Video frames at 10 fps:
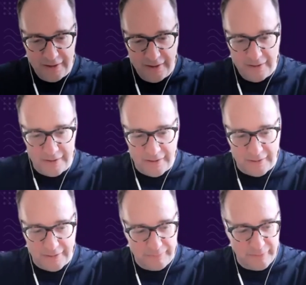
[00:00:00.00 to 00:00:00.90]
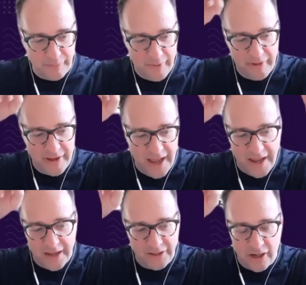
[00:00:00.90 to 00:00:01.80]
maybe
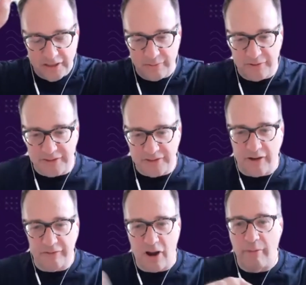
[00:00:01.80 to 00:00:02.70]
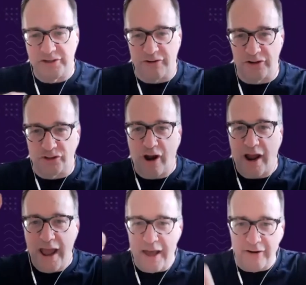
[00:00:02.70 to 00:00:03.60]
Kagan talks about this common sort of
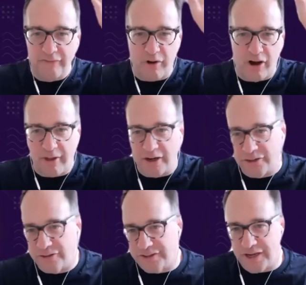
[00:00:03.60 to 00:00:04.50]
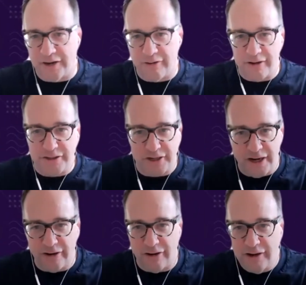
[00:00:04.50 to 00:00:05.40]
triad of product manager, designer,
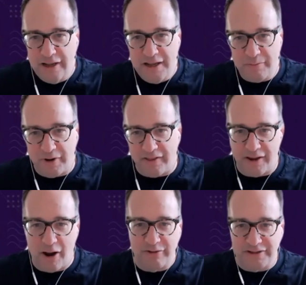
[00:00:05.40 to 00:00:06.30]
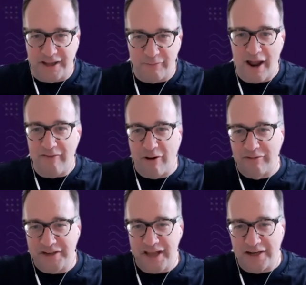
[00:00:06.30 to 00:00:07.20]
engineer. But I think always like what I've
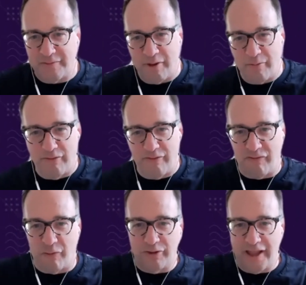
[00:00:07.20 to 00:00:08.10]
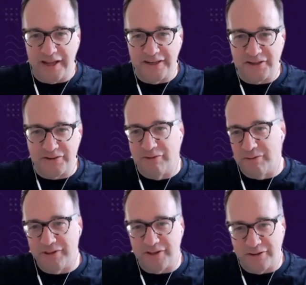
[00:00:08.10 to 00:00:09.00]
always had is a bit more of a 4-legged stool
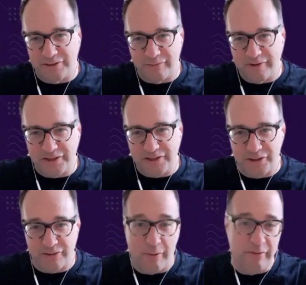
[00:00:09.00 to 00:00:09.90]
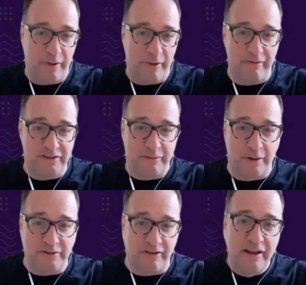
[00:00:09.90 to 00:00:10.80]
with the user researcher, almost maybe even
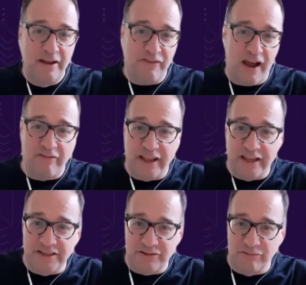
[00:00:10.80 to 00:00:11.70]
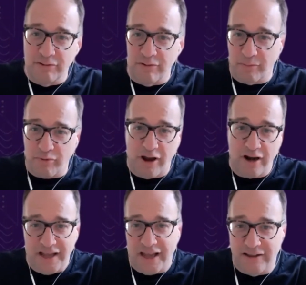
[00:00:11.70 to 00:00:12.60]
sometimes a 5-legged stool with a
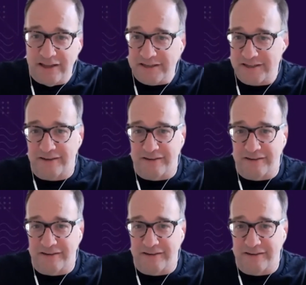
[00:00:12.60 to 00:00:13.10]
product analyst and